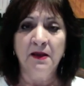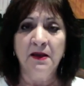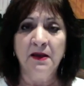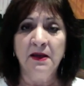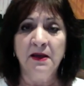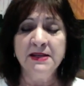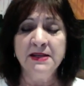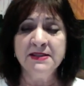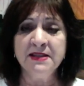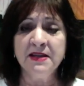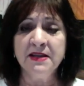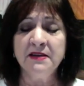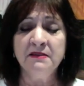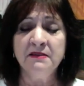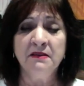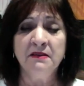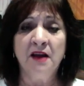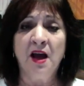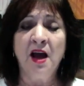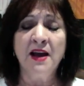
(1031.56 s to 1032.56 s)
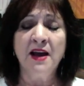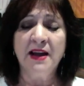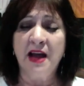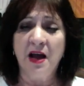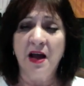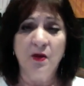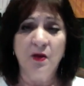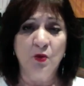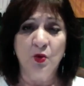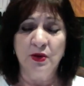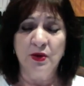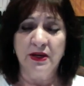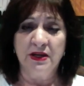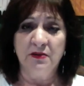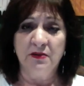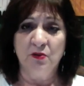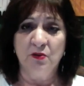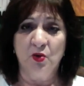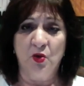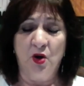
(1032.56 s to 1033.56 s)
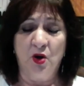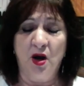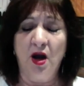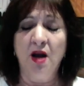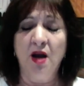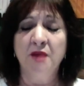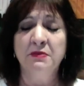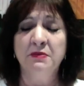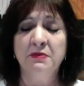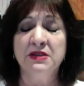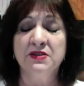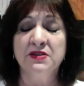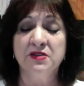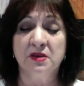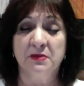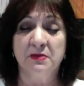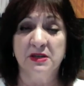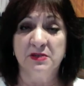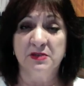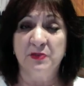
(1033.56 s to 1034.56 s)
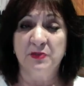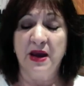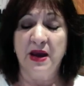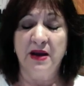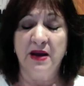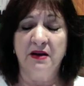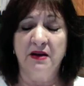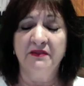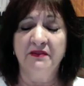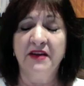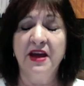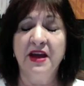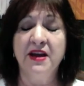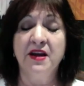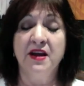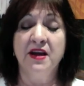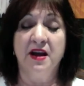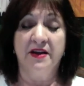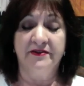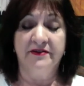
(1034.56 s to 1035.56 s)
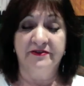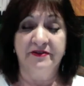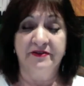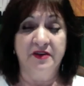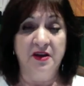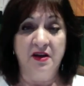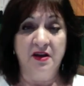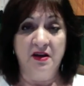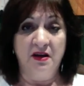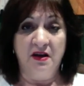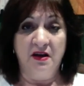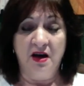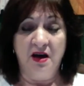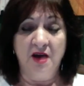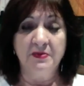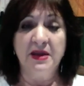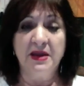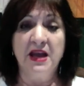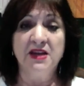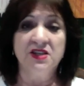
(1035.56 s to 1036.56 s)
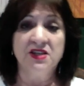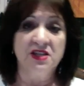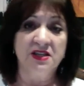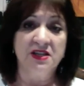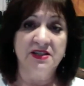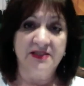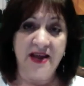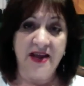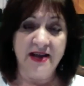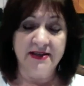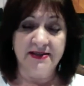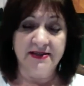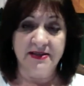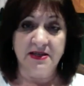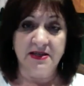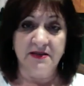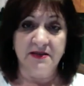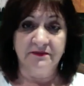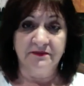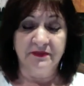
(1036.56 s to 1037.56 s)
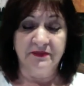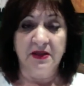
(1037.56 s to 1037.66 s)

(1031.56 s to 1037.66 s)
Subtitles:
He said, "I can't walk anymore. I'm in so much pain. I've had enough. I'm catching a taxi."